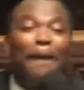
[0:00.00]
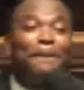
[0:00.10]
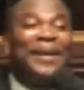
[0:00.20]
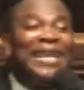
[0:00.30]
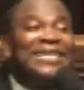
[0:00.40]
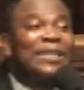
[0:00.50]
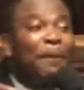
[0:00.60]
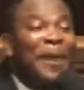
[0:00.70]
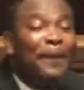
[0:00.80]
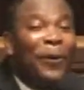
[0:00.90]
it
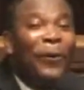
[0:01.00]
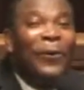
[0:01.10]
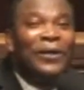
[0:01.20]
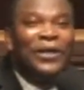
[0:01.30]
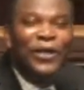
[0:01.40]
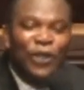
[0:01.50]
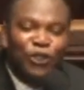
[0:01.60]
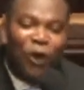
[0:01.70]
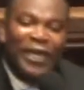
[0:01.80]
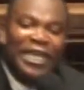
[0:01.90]
pleased people,
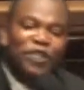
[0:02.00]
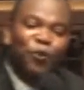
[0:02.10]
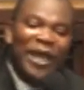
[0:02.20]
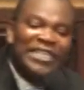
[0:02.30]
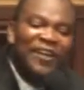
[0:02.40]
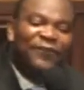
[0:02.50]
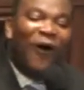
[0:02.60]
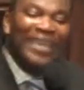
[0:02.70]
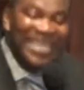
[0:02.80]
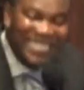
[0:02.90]
so he's waiting
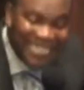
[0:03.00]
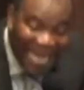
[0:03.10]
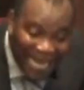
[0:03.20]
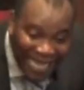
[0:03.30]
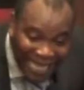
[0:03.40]
for Easter.